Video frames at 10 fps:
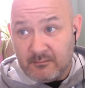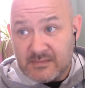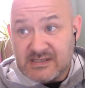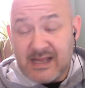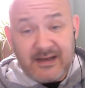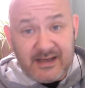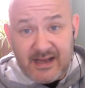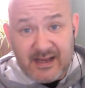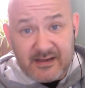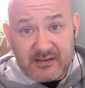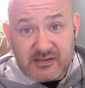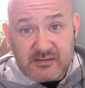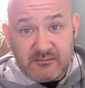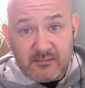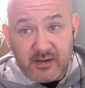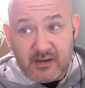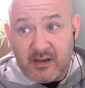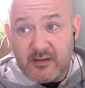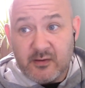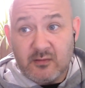standing areas,
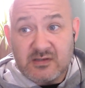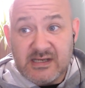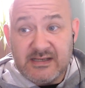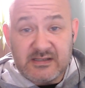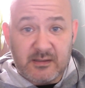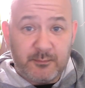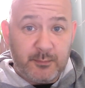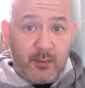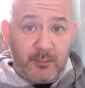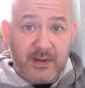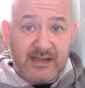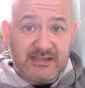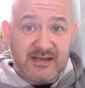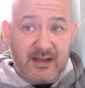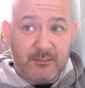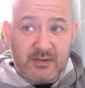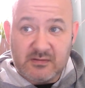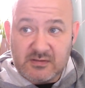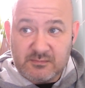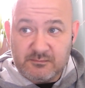and they all seem to put paid to that,
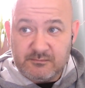because